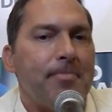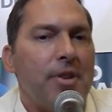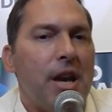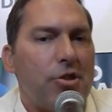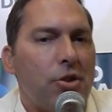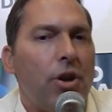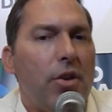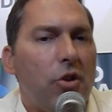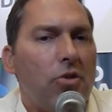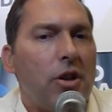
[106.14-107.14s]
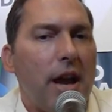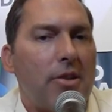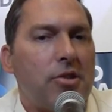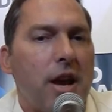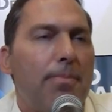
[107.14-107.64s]
yeah, so he took the
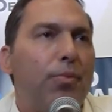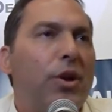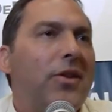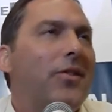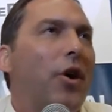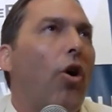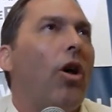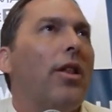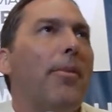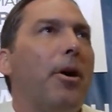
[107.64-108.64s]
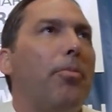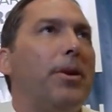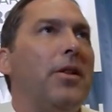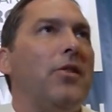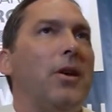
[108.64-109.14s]
next step. We did the All
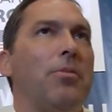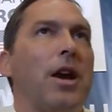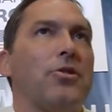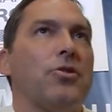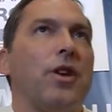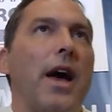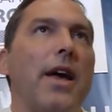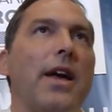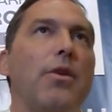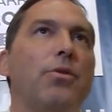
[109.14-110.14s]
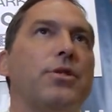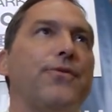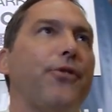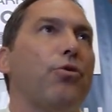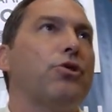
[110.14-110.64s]
MLB team yesterday. He was
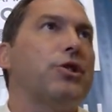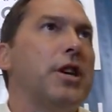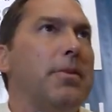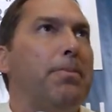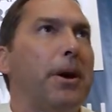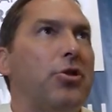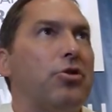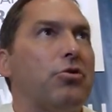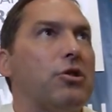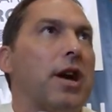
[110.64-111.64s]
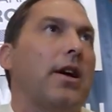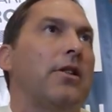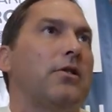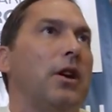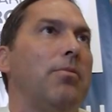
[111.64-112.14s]
first team pitcher,
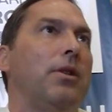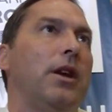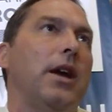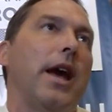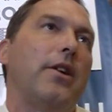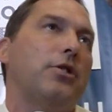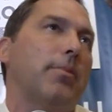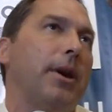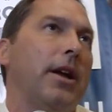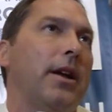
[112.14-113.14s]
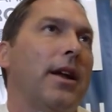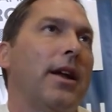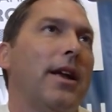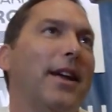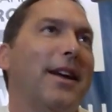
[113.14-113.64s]
second team DH. I
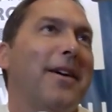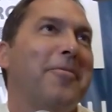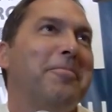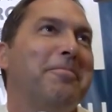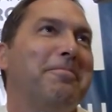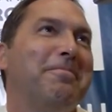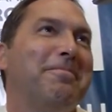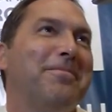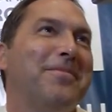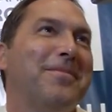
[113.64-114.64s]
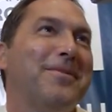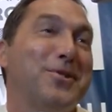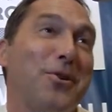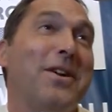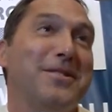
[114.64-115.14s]
mean,
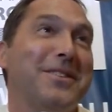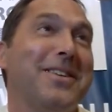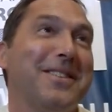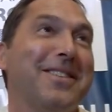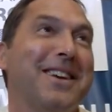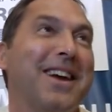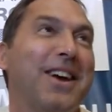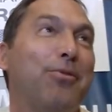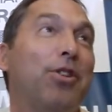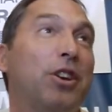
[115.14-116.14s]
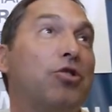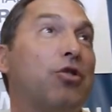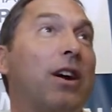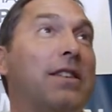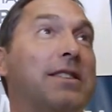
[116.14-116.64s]
it's crazy. It really is
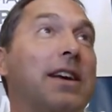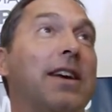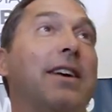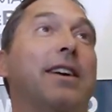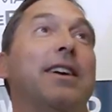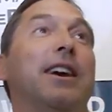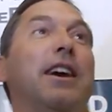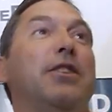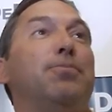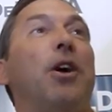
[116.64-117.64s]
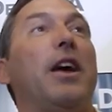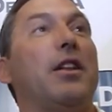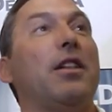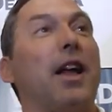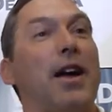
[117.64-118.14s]
crazy. He's
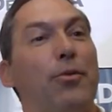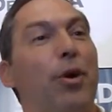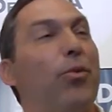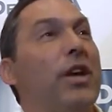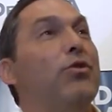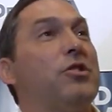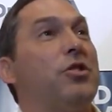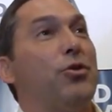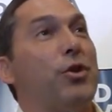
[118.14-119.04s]
playing like what we used to do